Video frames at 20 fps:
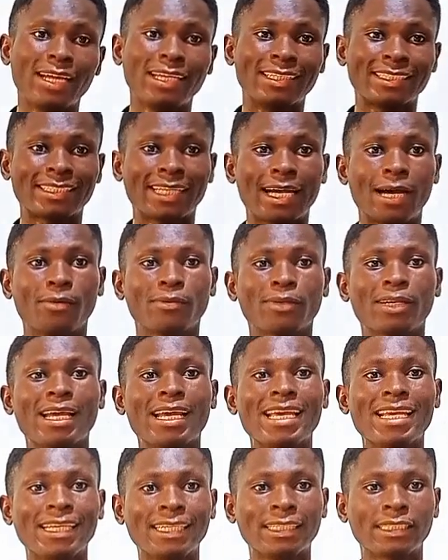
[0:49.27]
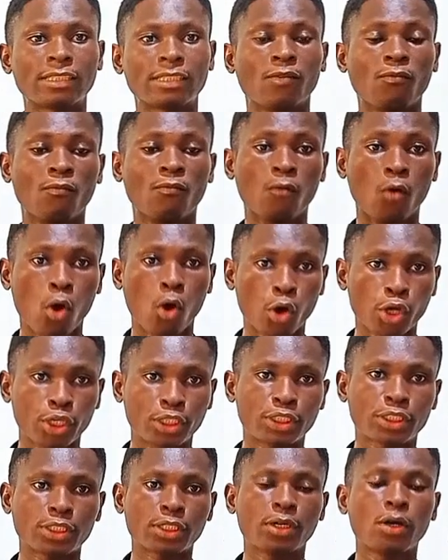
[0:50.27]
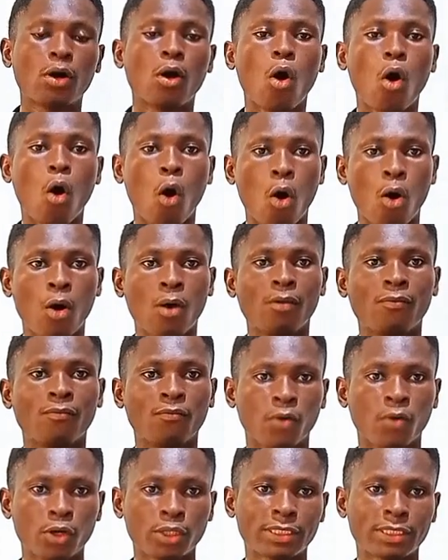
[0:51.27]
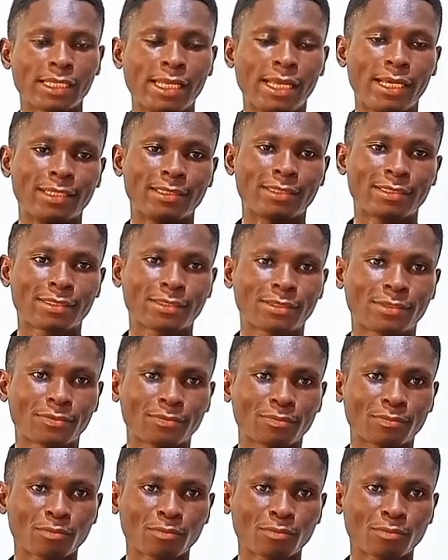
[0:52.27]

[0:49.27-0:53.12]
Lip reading: a sound is voiced or voiceless.